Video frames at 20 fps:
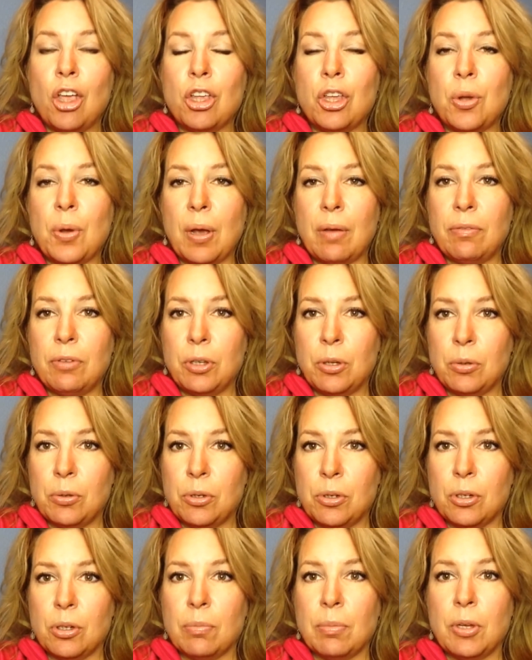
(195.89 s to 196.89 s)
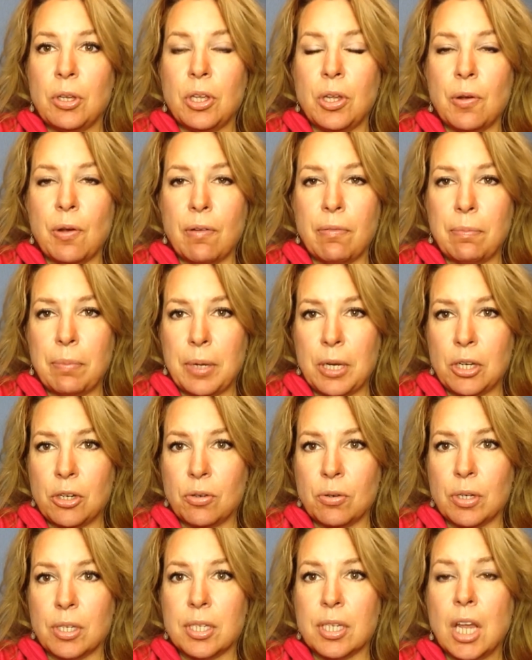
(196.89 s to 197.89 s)
you have YouTube, you have
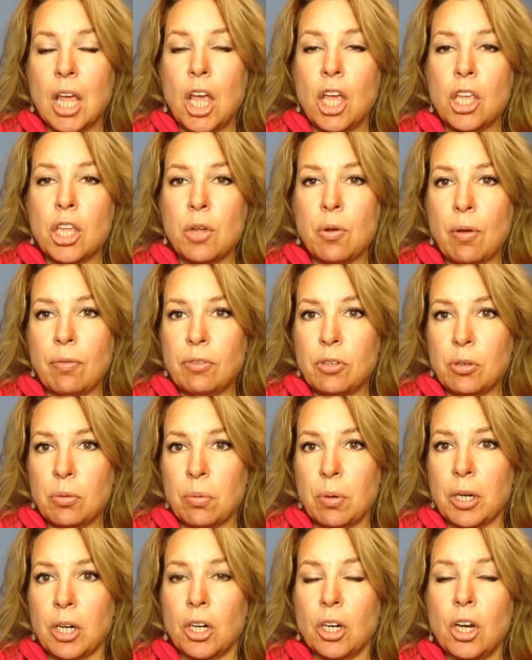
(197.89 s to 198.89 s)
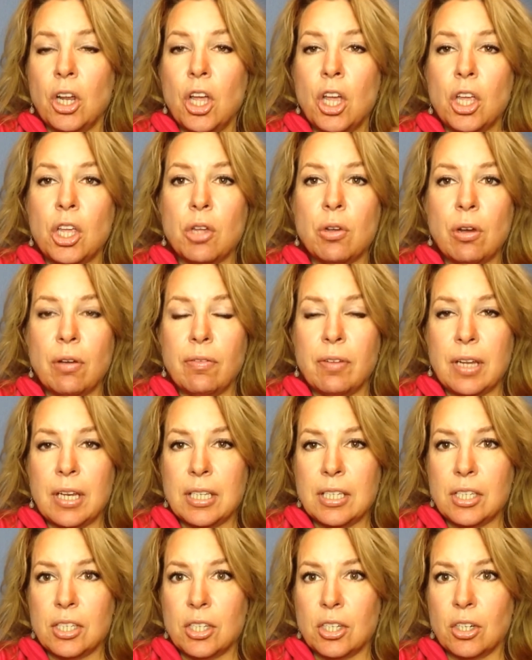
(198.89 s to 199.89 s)
Pinterest, you have Twitter, you have
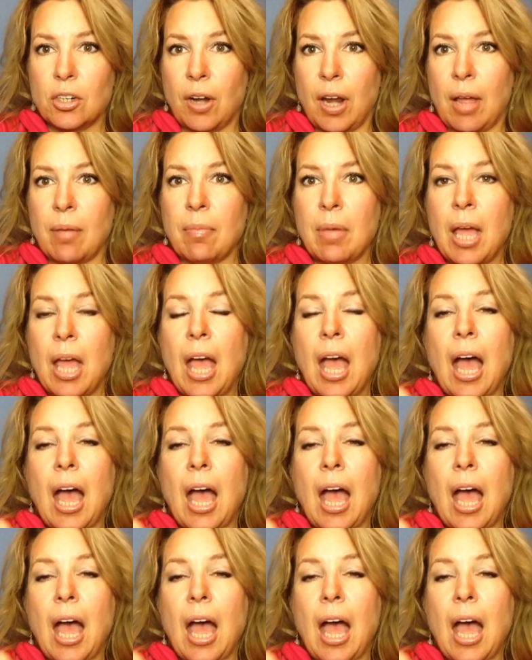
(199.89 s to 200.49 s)
Instagram.